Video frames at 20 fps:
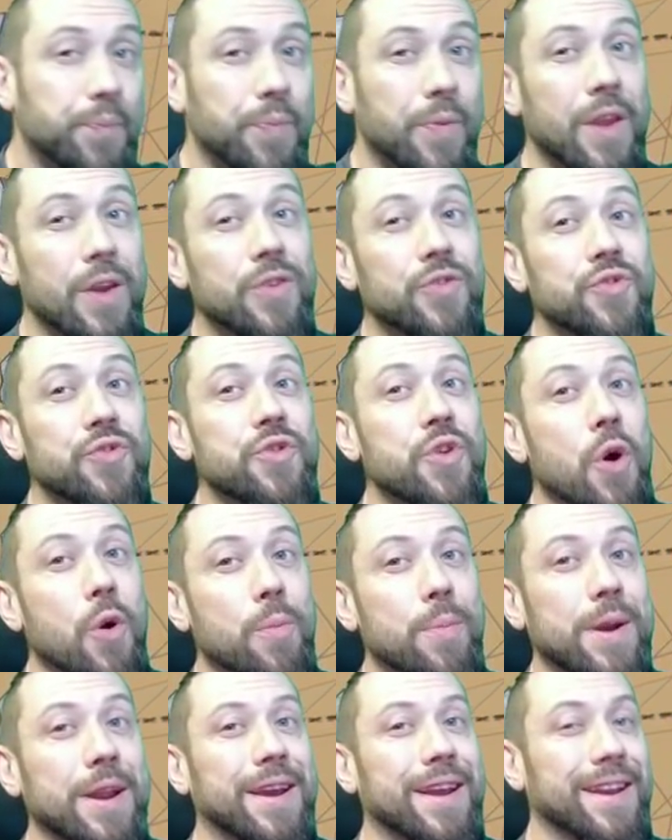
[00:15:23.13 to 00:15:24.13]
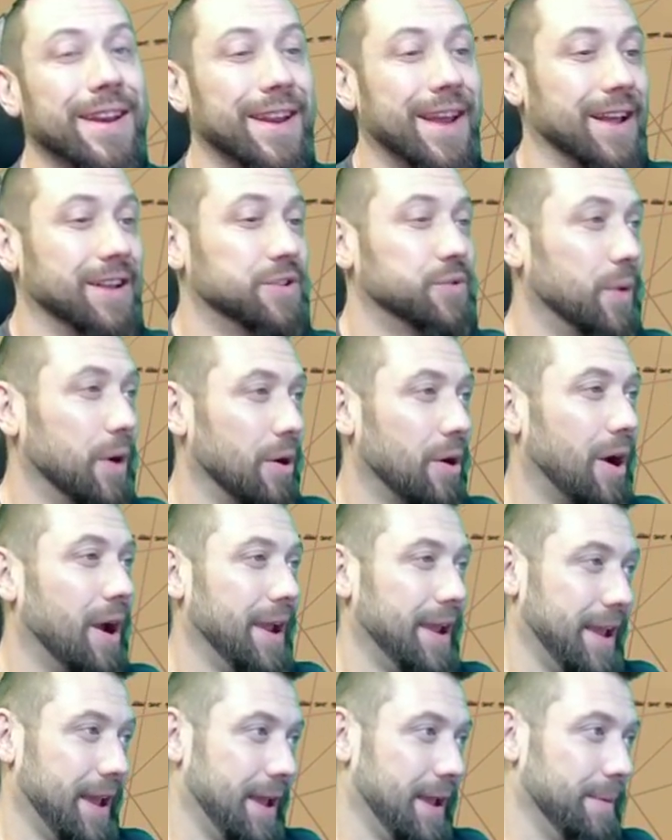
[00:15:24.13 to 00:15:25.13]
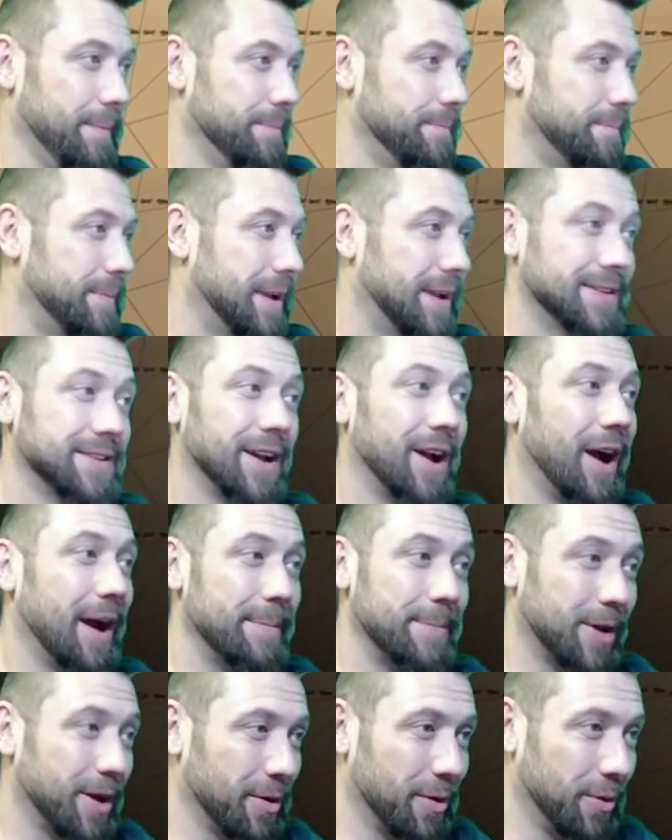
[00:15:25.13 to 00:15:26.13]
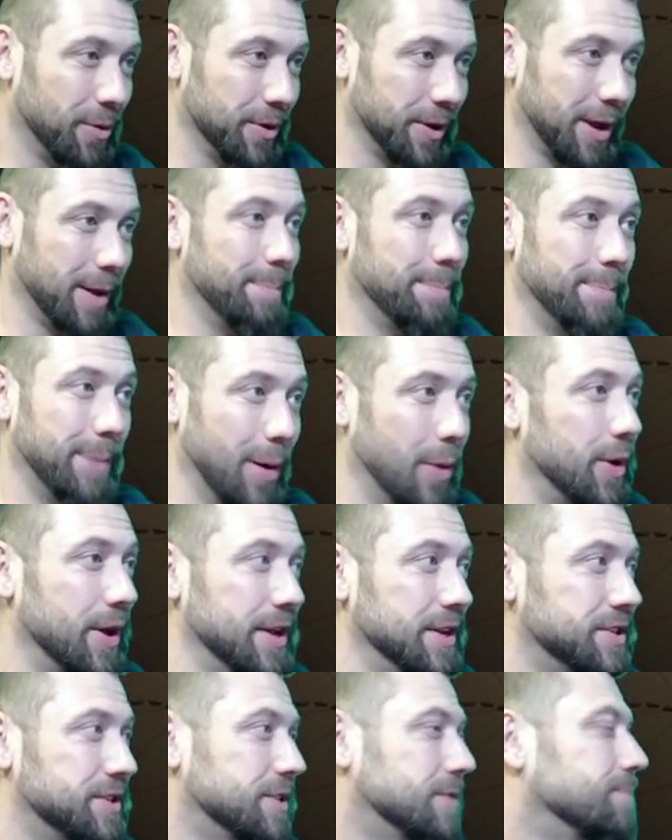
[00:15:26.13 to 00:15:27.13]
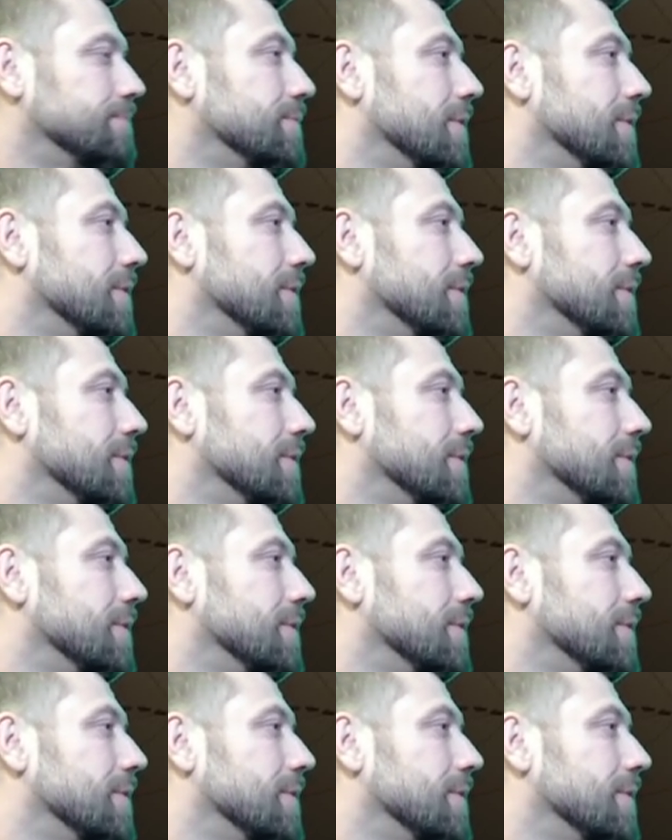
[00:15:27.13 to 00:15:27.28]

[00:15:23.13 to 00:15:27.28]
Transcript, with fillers: Because nobody can guess where I am because I'm not holding a bonus.